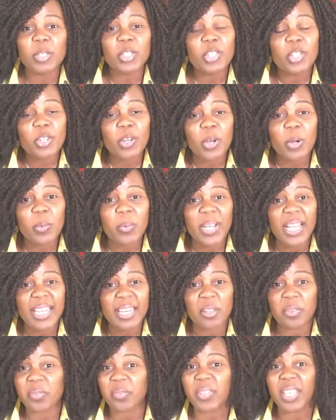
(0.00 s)
But you know
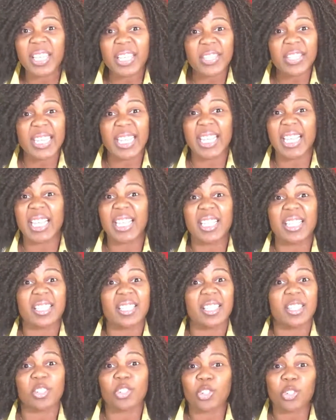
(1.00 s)
what? Fear
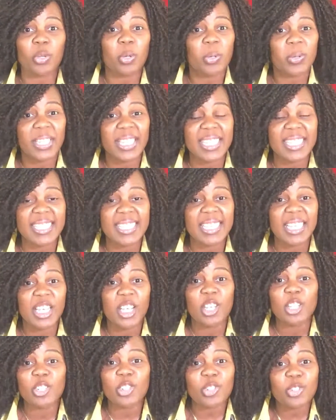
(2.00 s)
is a
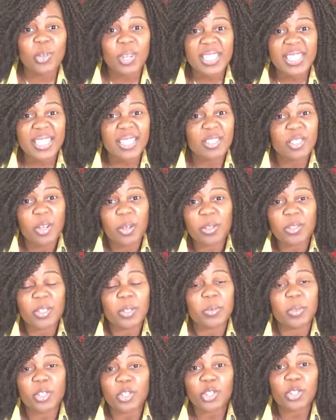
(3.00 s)
choice. Trust is
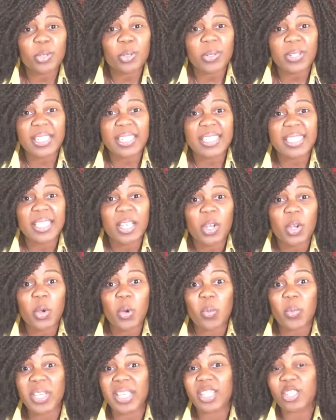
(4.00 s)
also a choice.
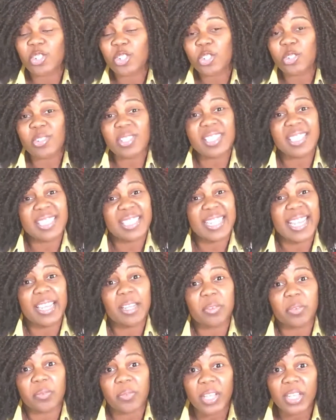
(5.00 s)
We can choose to
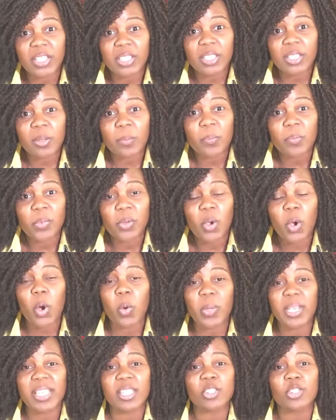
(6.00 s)
stay in fear,
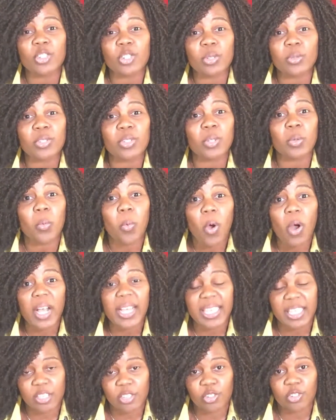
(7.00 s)
or we can choose to
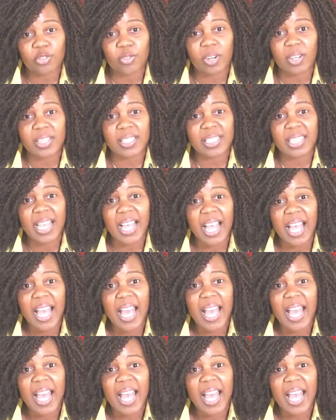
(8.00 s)
walk in trust.